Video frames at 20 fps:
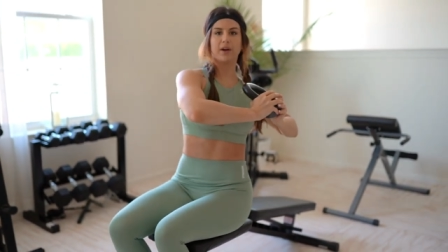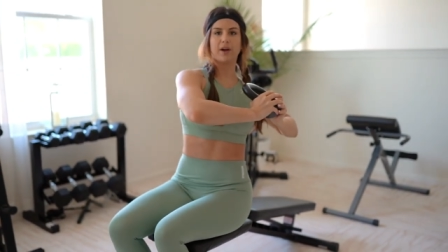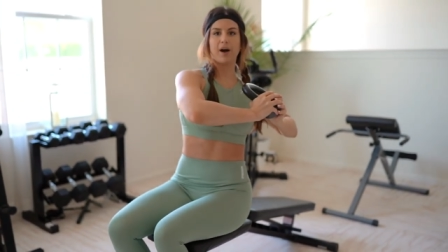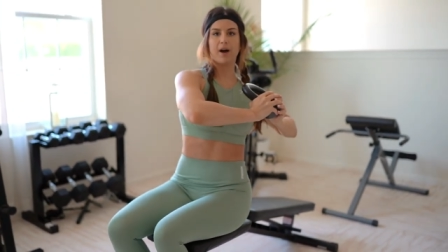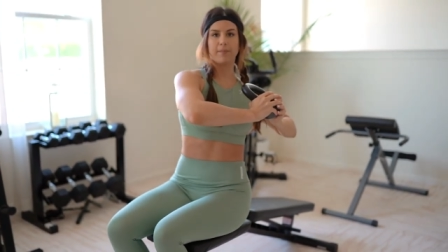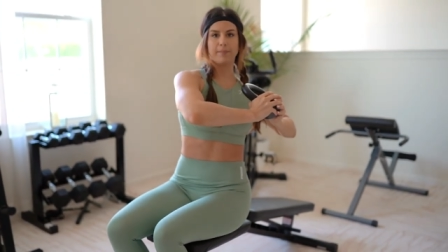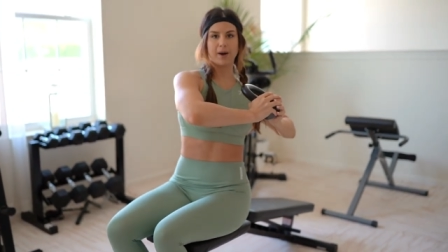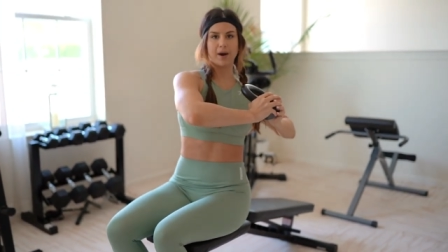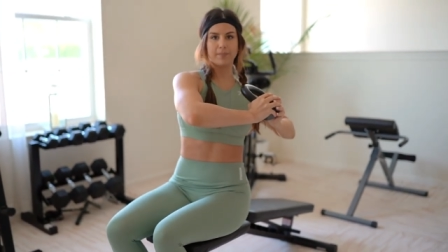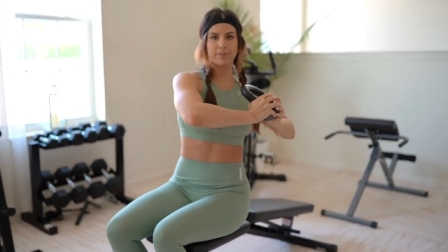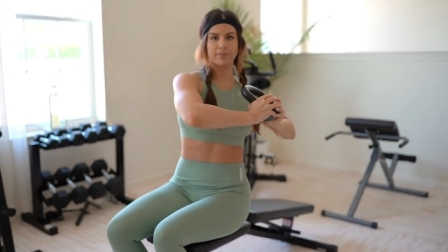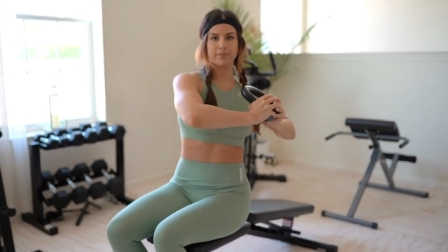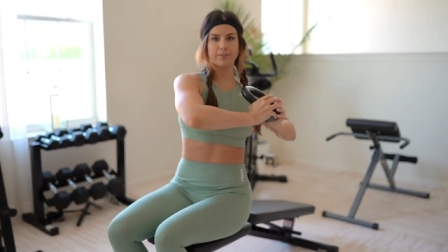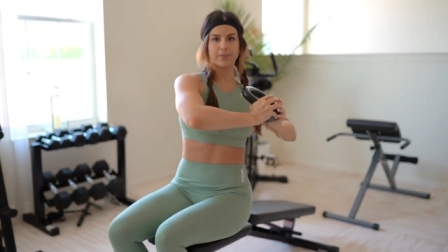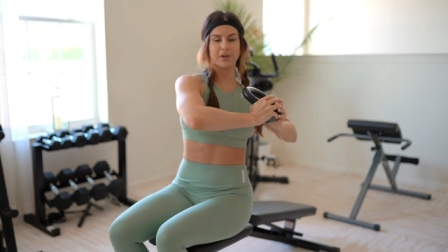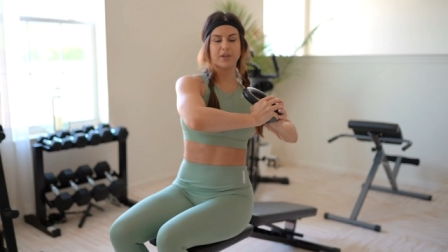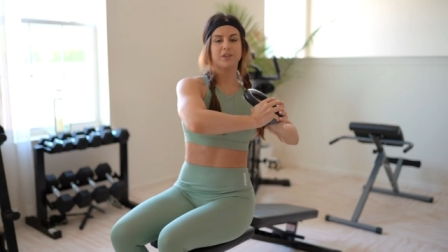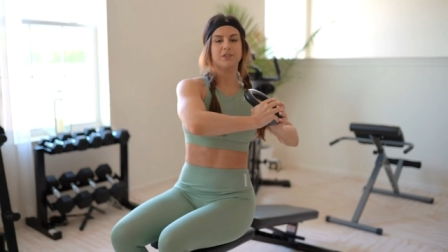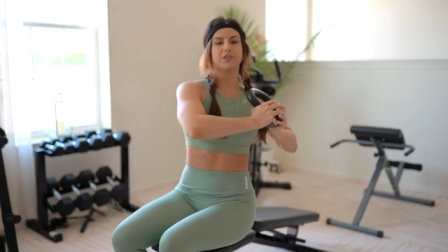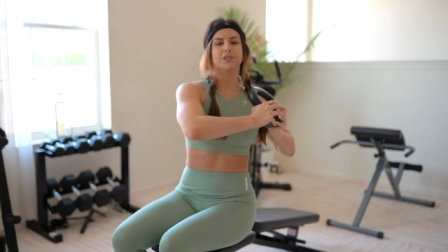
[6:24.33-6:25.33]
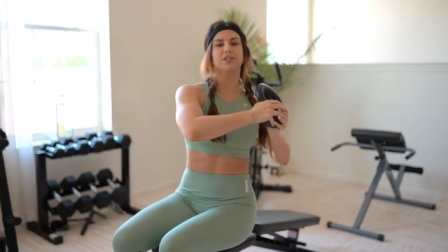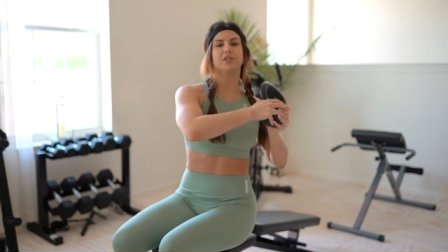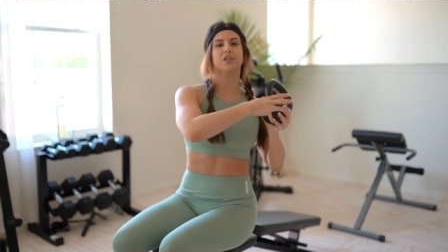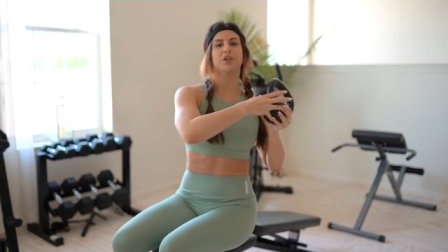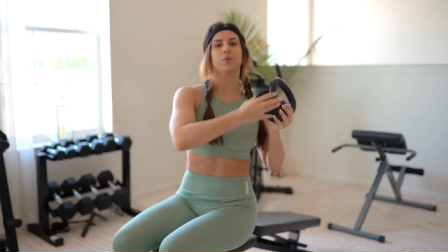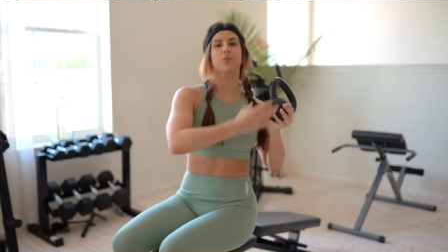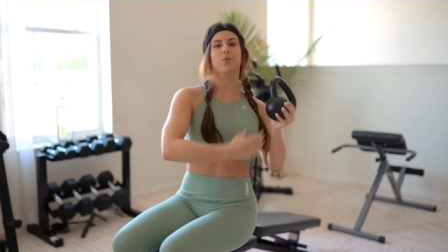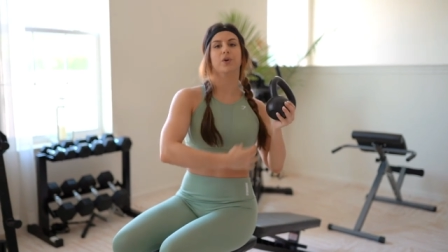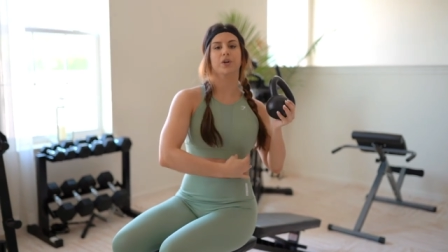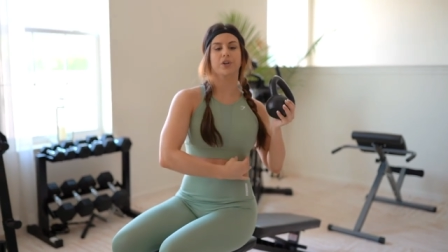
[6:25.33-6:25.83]
the come up. So this is
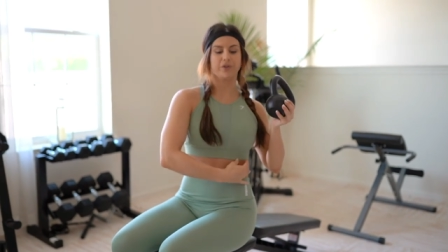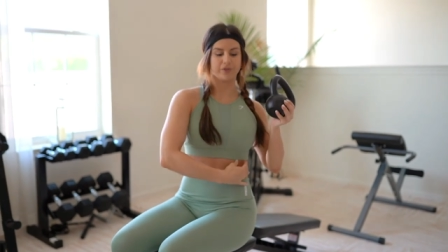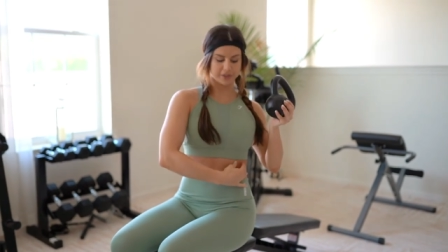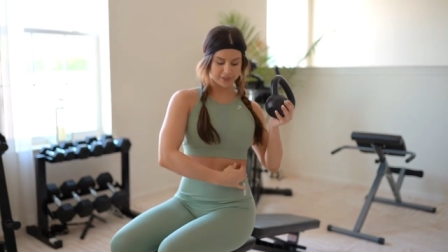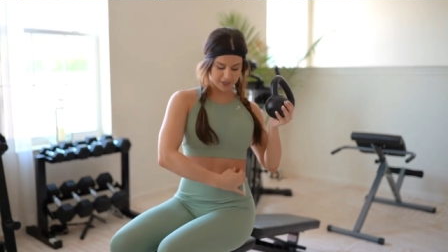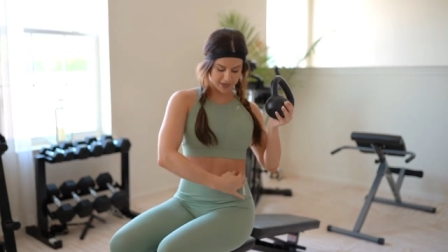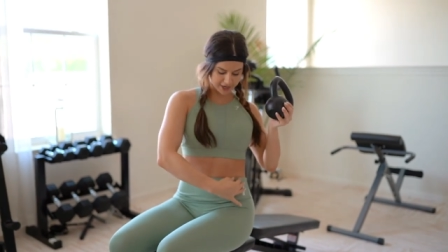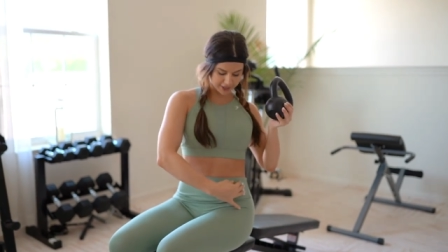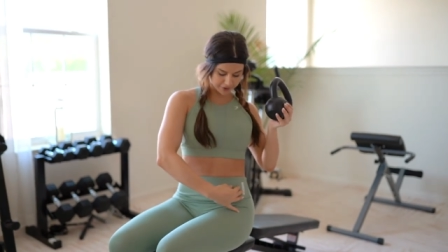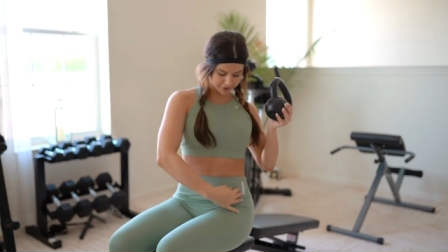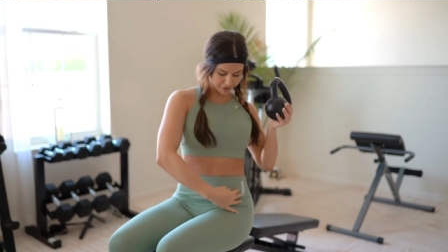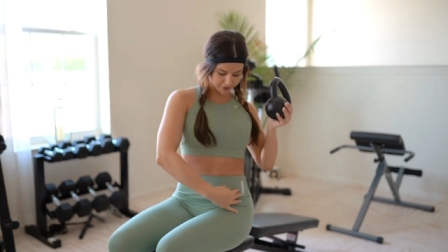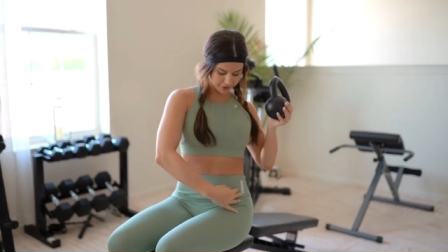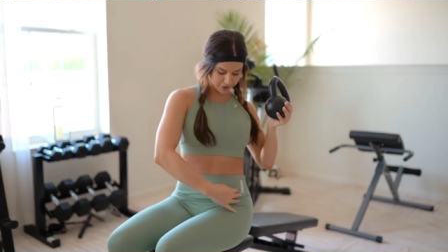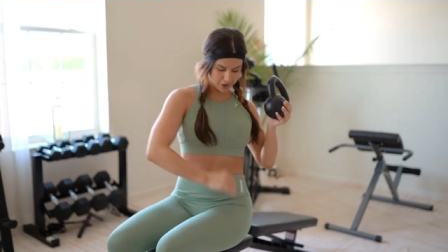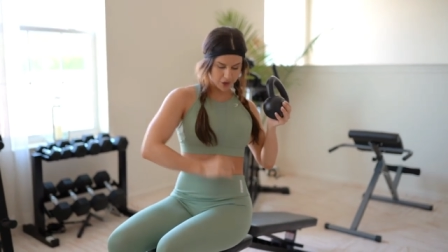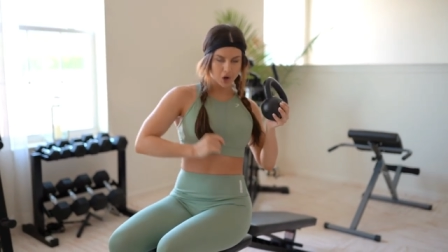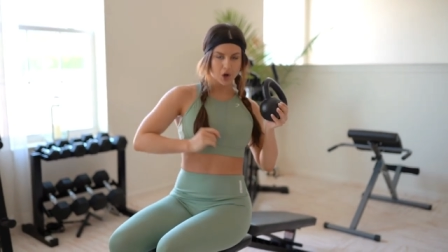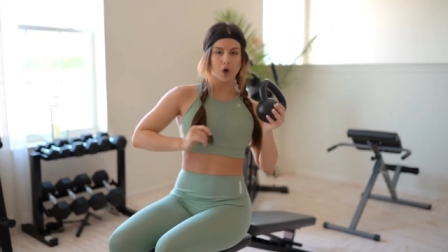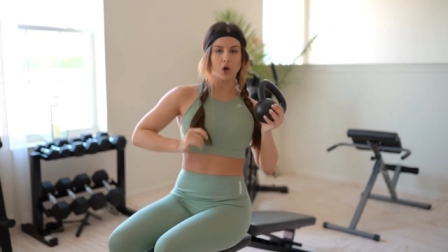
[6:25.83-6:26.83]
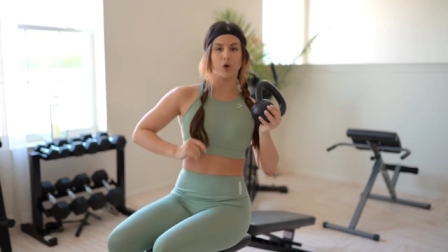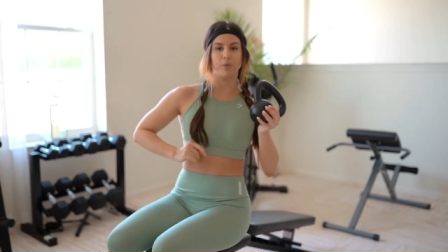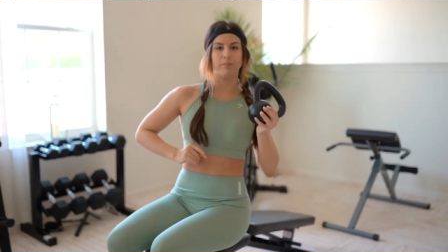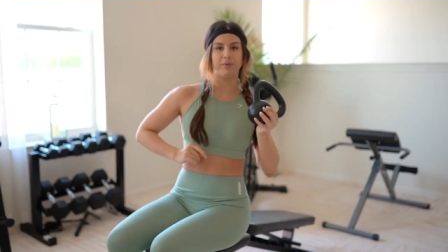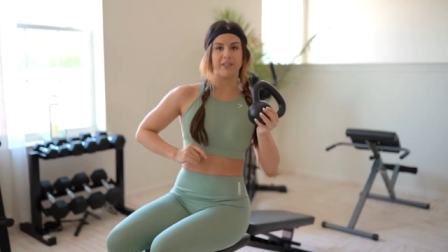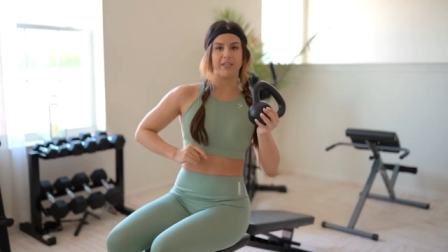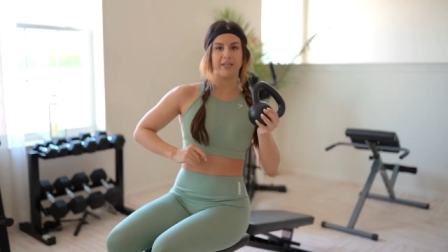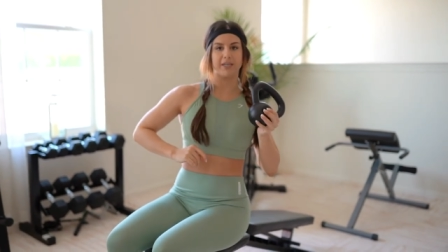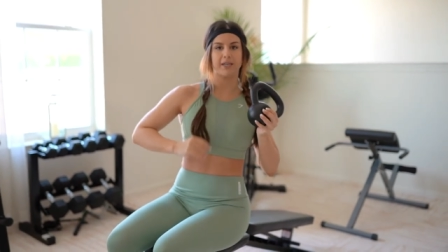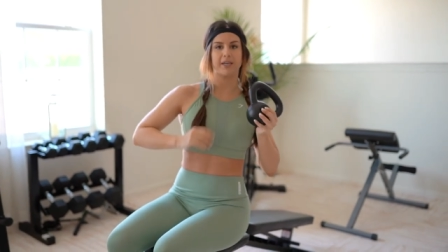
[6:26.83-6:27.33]
gonna work your entire
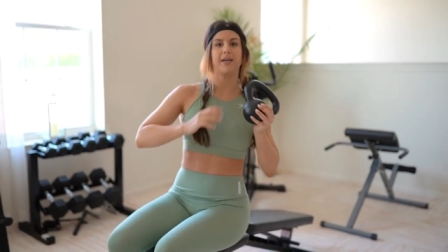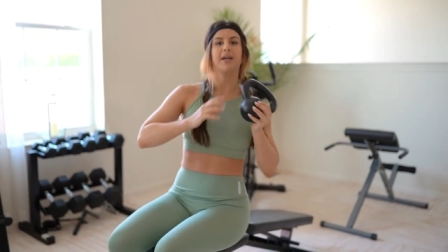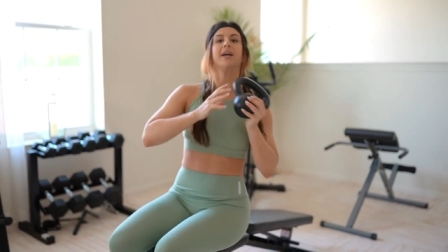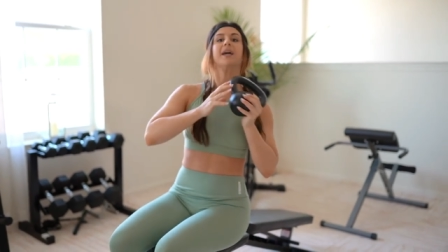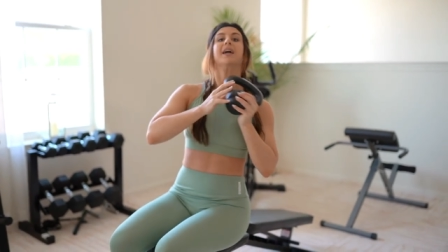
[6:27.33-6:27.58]
oblique.